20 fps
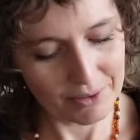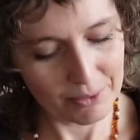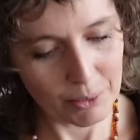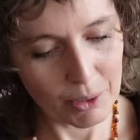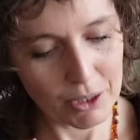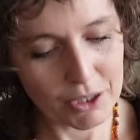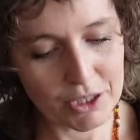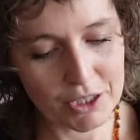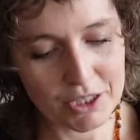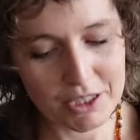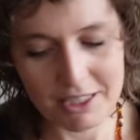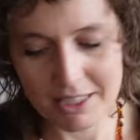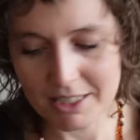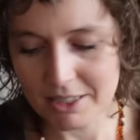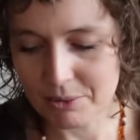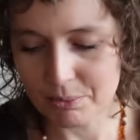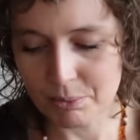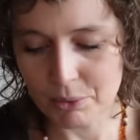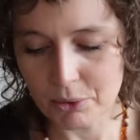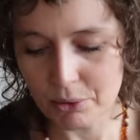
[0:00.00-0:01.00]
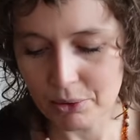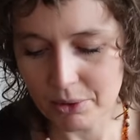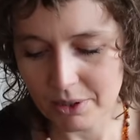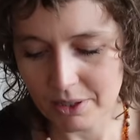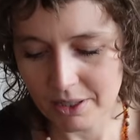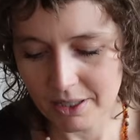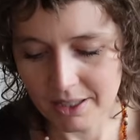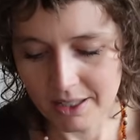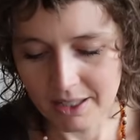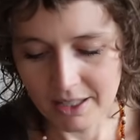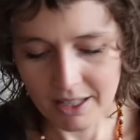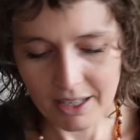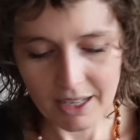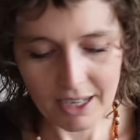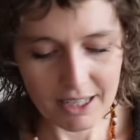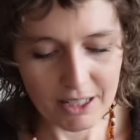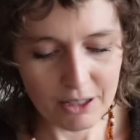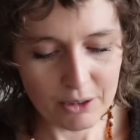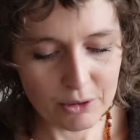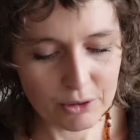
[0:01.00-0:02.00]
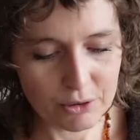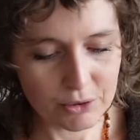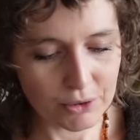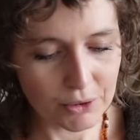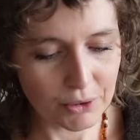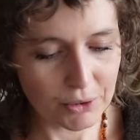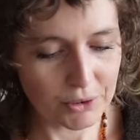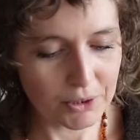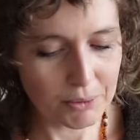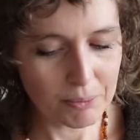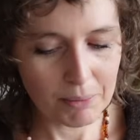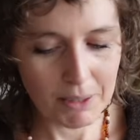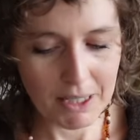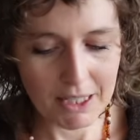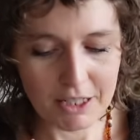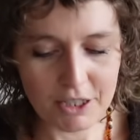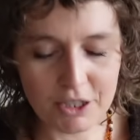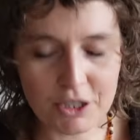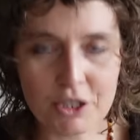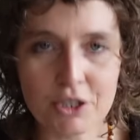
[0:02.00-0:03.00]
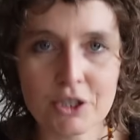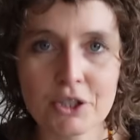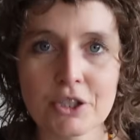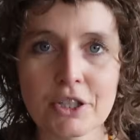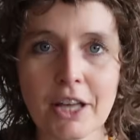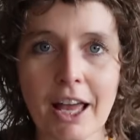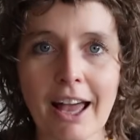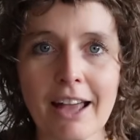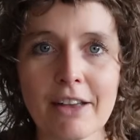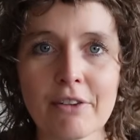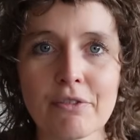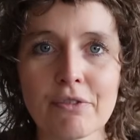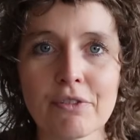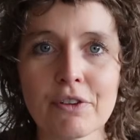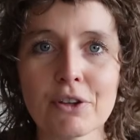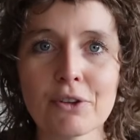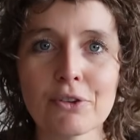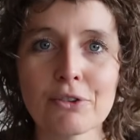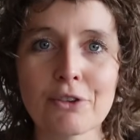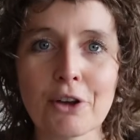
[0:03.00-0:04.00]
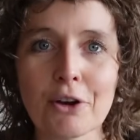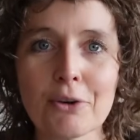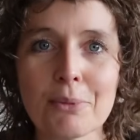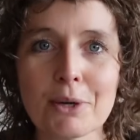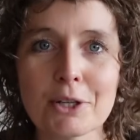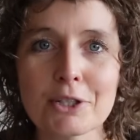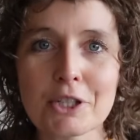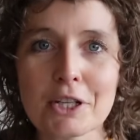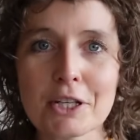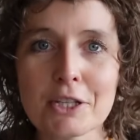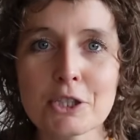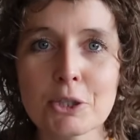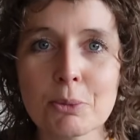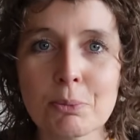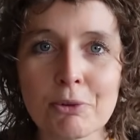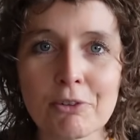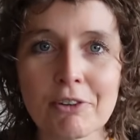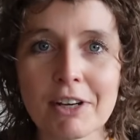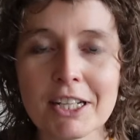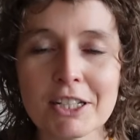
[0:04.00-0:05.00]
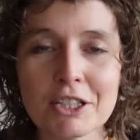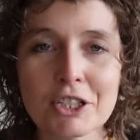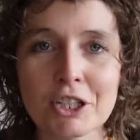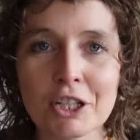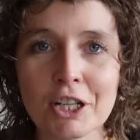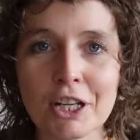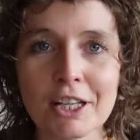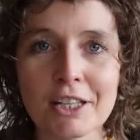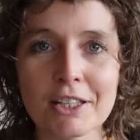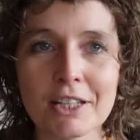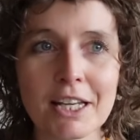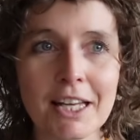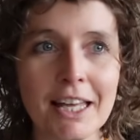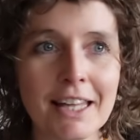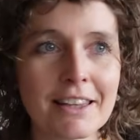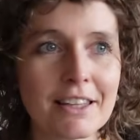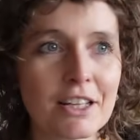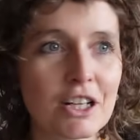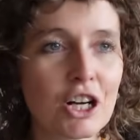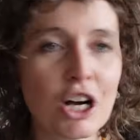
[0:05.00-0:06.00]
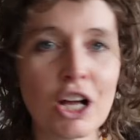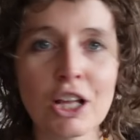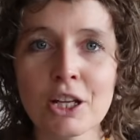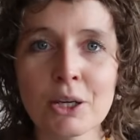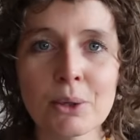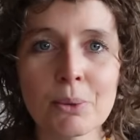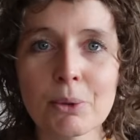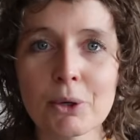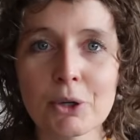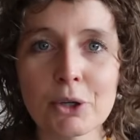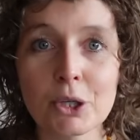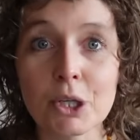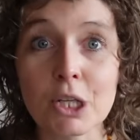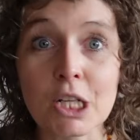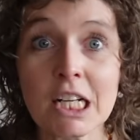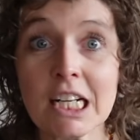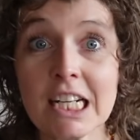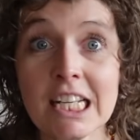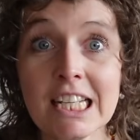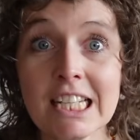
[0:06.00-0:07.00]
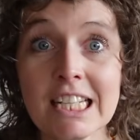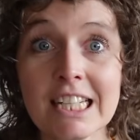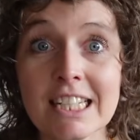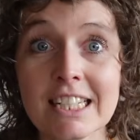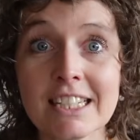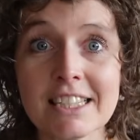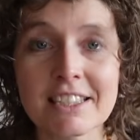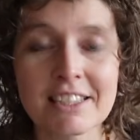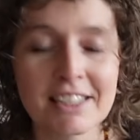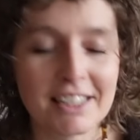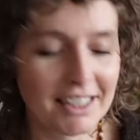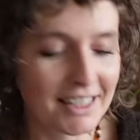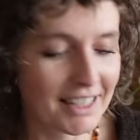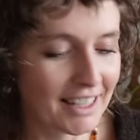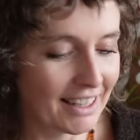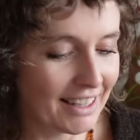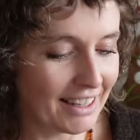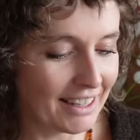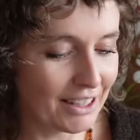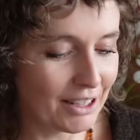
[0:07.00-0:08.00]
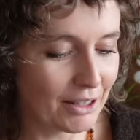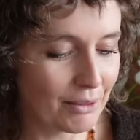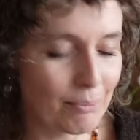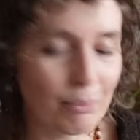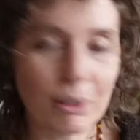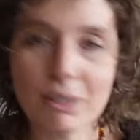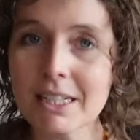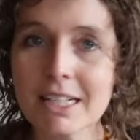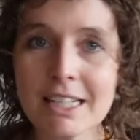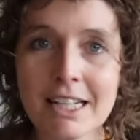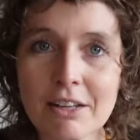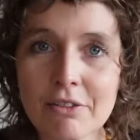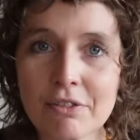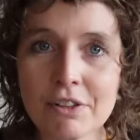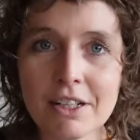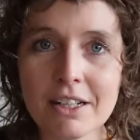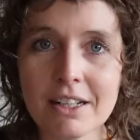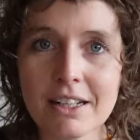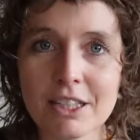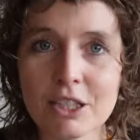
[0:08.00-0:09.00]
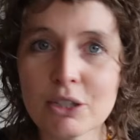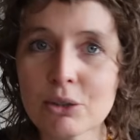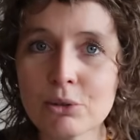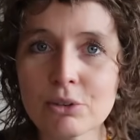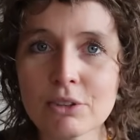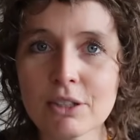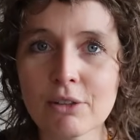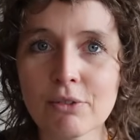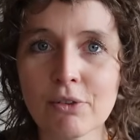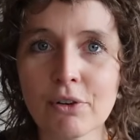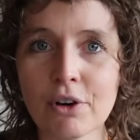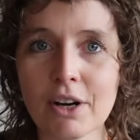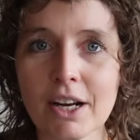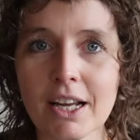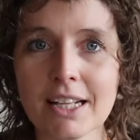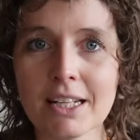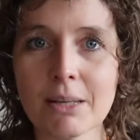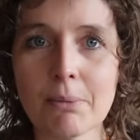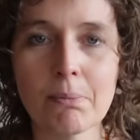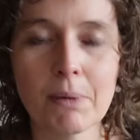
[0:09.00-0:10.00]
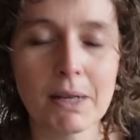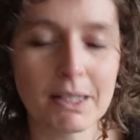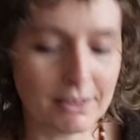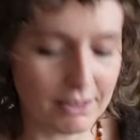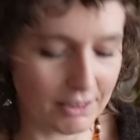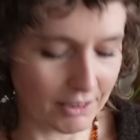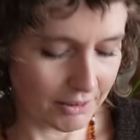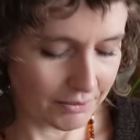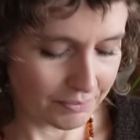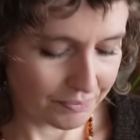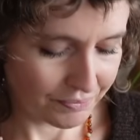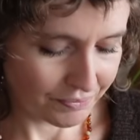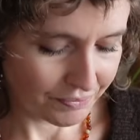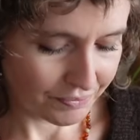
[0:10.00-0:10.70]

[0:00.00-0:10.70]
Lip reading: watch this book, I look through all the pages, I feel so much inspiration and color work need, but I never used it for any pattern.